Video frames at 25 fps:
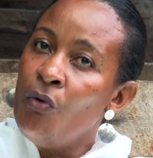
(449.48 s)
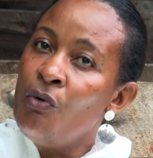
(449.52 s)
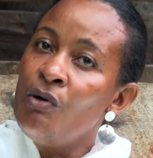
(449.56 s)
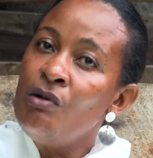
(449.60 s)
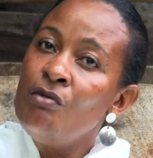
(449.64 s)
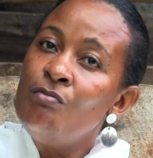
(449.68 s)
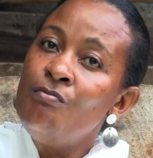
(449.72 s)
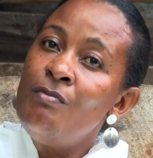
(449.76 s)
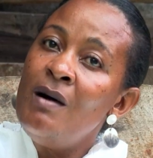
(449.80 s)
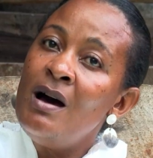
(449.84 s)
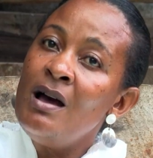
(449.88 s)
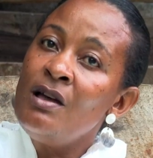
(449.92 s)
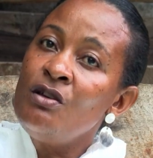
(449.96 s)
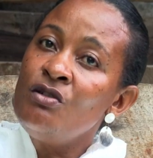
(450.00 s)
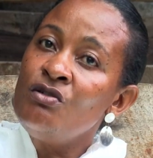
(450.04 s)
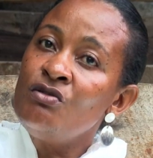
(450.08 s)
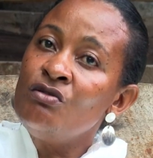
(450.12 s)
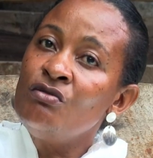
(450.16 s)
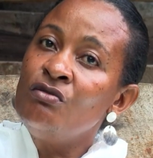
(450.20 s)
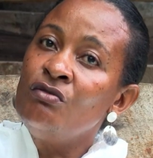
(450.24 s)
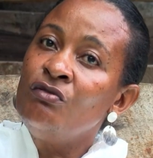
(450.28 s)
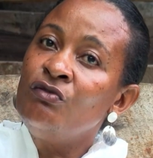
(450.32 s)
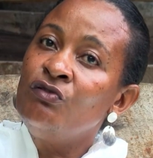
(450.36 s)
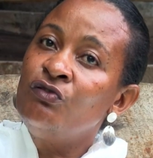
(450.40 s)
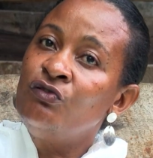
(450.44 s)
will buy
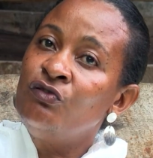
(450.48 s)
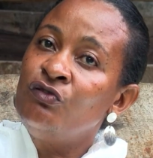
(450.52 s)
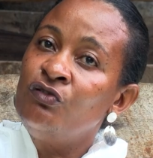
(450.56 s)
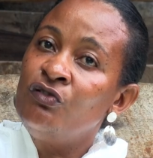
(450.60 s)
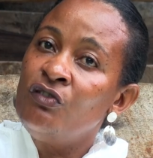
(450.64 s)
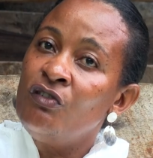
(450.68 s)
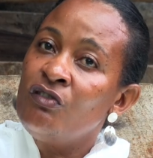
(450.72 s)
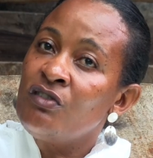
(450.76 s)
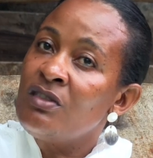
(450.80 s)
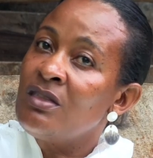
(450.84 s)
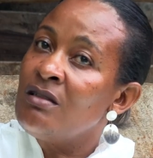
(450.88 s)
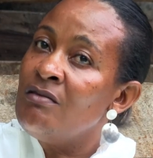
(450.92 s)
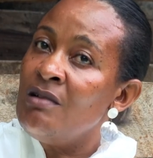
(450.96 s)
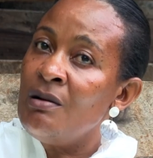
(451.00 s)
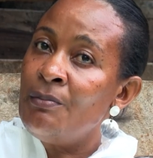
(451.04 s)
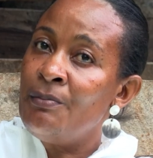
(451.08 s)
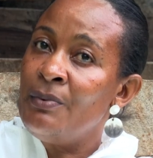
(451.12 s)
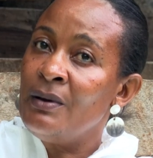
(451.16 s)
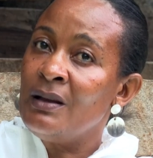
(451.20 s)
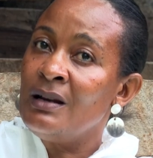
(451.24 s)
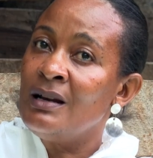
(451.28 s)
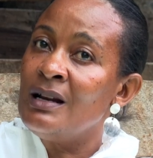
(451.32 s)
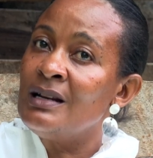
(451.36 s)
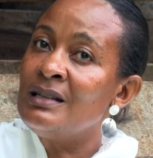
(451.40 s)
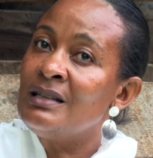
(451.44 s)
you 3
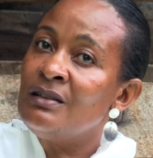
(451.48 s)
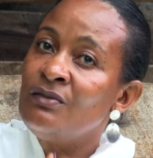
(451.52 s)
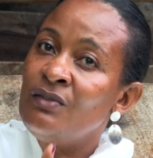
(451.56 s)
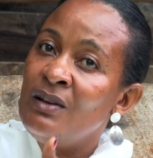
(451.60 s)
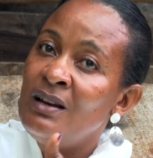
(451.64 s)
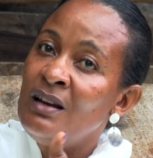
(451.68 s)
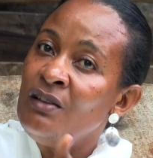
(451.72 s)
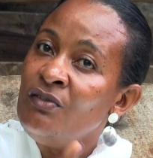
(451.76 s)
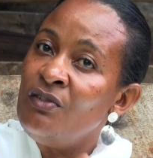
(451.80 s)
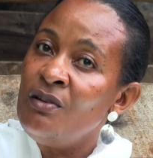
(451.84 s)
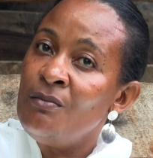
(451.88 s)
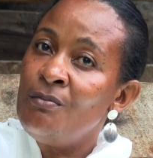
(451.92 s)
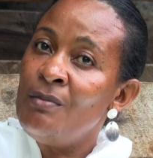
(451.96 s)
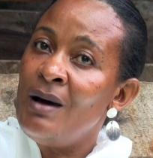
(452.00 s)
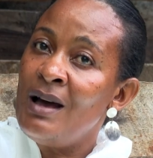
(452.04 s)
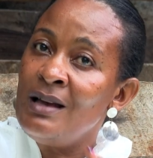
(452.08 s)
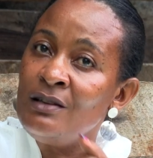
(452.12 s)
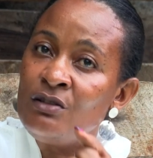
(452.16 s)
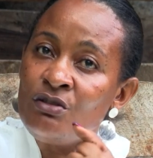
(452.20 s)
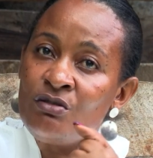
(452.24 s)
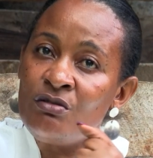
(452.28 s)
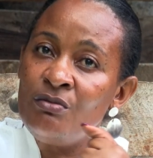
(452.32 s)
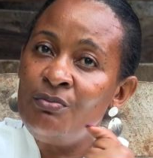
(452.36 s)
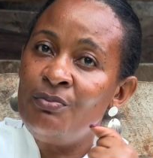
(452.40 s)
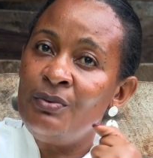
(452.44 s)
piglets. Even if he buys
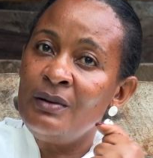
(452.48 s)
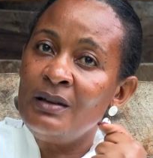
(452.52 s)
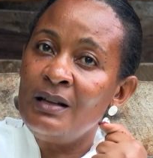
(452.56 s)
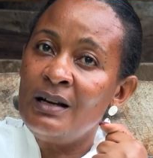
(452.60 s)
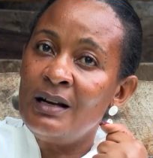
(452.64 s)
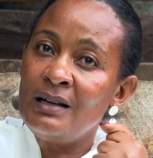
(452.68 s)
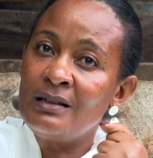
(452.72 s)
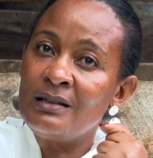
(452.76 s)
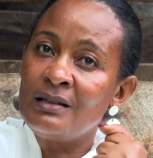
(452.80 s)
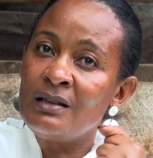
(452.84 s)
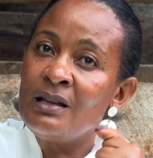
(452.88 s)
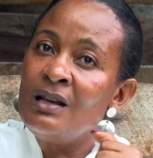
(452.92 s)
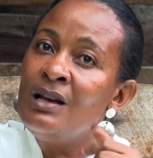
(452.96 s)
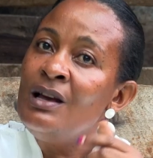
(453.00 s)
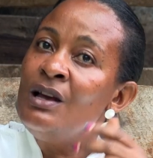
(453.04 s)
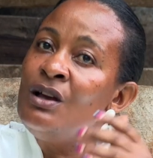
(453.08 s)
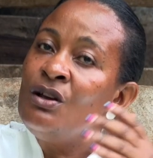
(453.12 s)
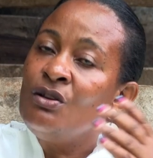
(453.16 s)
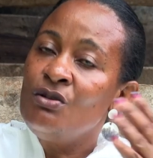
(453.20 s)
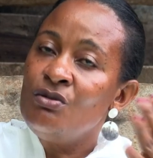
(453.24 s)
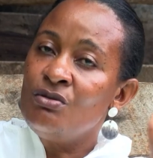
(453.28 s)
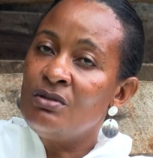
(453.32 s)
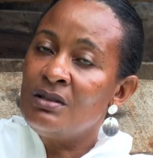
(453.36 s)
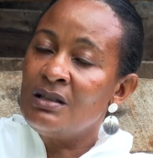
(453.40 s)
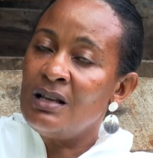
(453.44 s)
2 piglets,
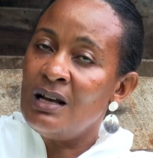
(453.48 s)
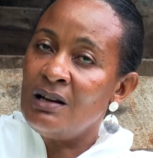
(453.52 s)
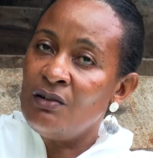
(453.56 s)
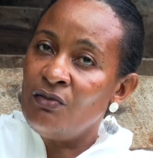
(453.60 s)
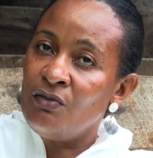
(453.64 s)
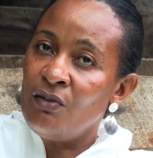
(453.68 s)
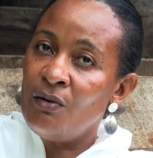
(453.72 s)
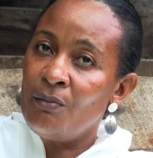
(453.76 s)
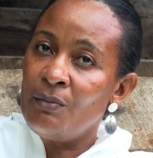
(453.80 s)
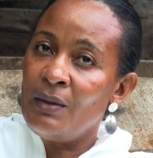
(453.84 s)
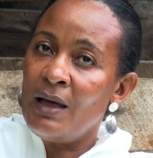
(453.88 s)
you start from